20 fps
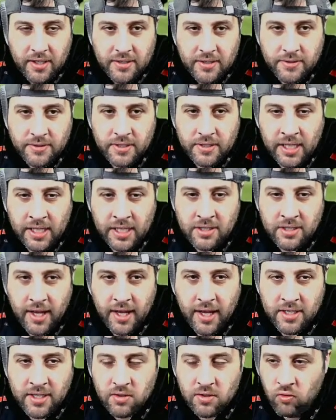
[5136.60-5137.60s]

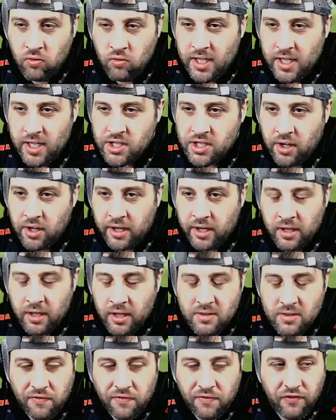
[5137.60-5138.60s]
is really striking those
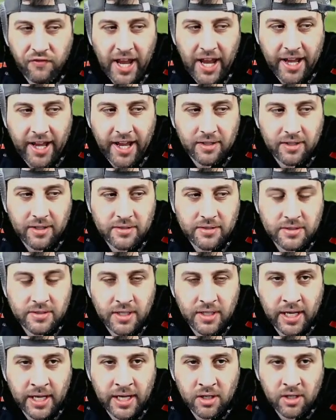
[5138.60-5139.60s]
flat
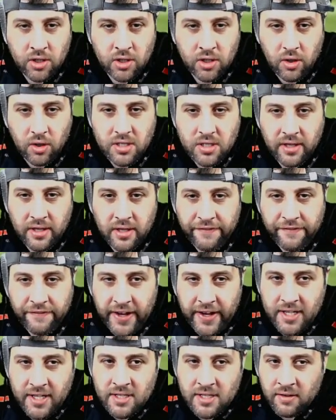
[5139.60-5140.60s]
and across the
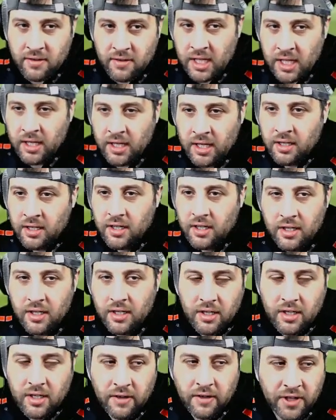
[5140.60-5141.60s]
face of the
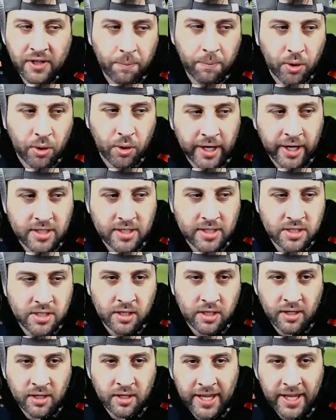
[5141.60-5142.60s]
uprights to
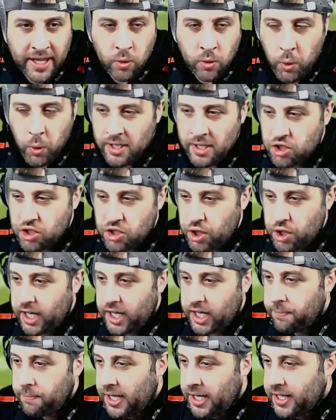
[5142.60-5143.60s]
let the wind drag it
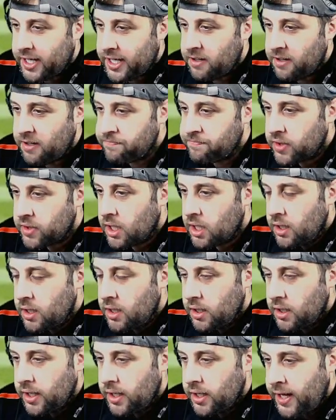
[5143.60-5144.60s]
back in.
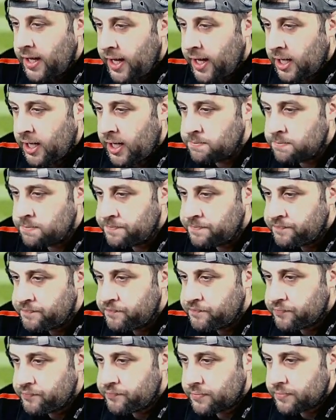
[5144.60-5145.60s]

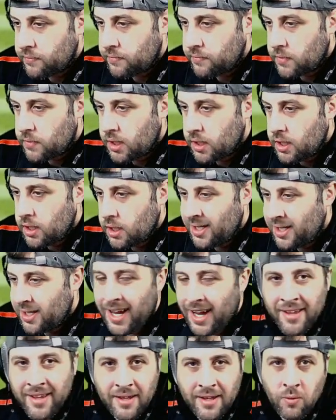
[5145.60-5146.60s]
Yeah, I
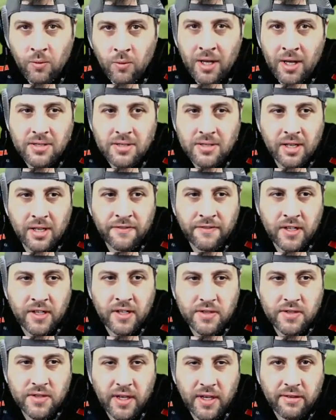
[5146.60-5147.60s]
think Wales are going to finish
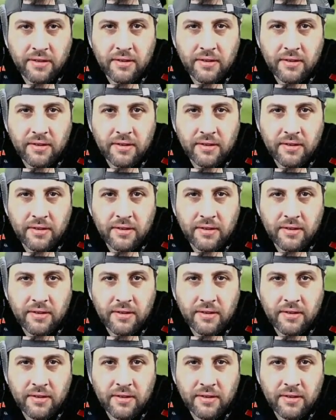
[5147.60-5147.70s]
fifth.